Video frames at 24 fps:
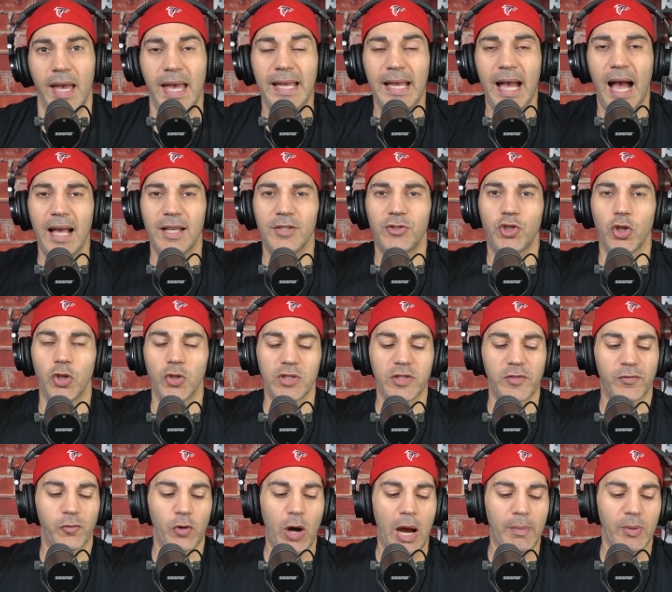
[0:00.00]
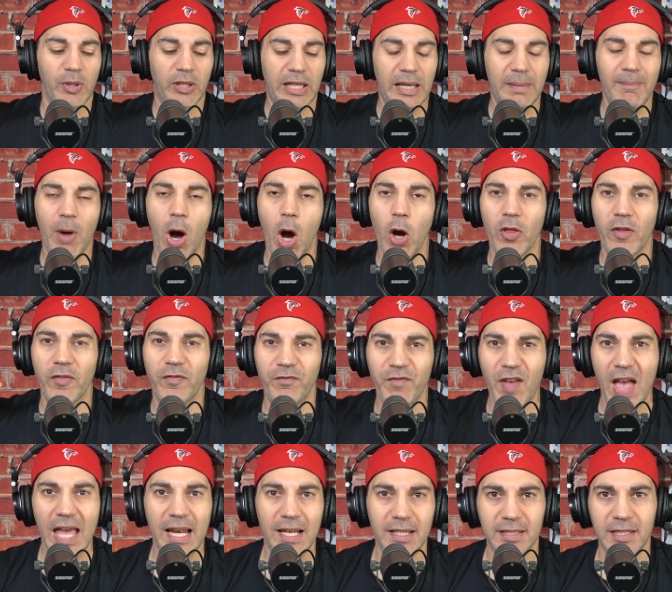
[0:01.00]
Hey guys, Joseph Robert Camo, the
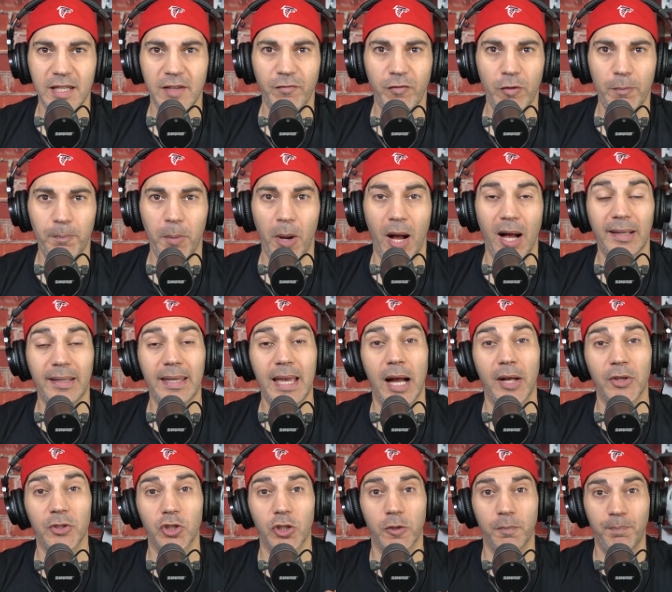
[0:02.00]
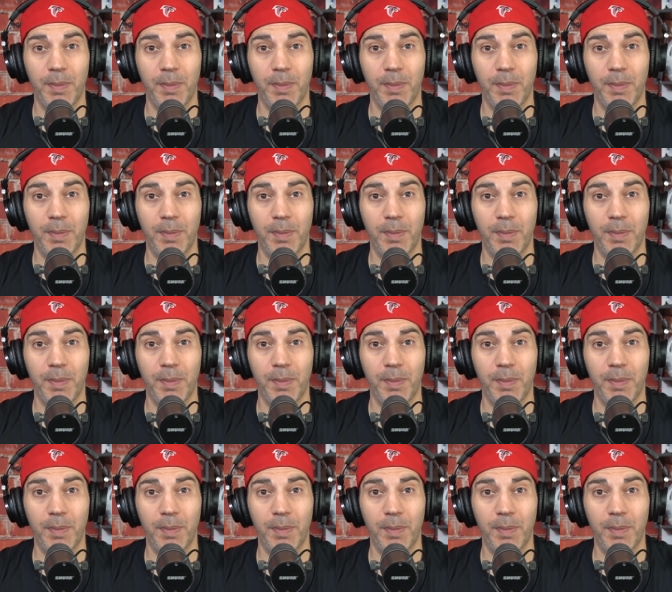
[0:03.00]
fantasy football counselor.